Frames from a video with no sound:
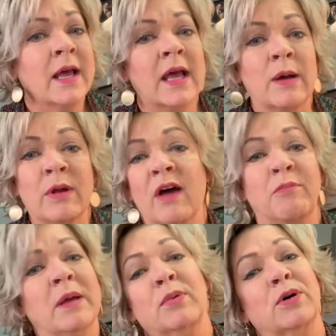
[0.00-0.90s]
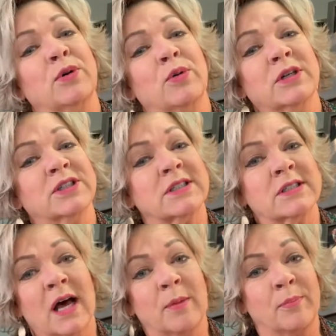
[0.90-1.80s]
and we have people who are just
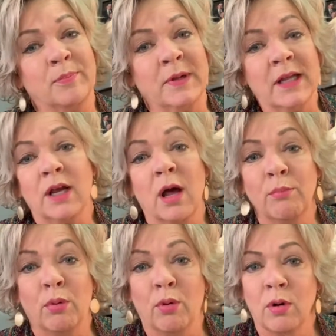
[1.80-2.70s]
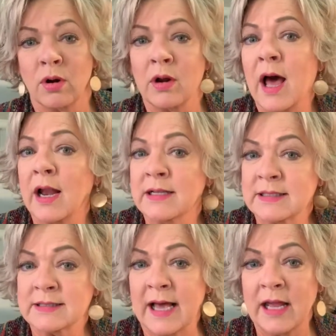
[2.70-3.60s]
not getting on board or not as
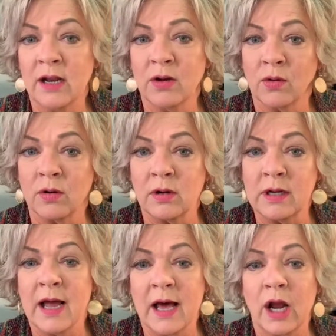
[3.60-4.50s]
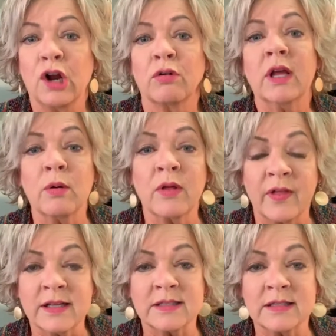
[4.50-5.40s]
excited or not agreeing with
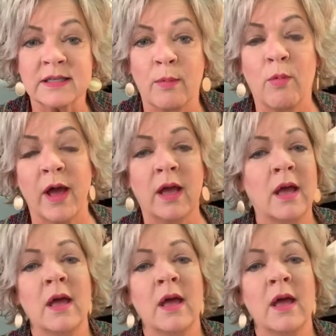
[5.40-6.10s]
us in some way.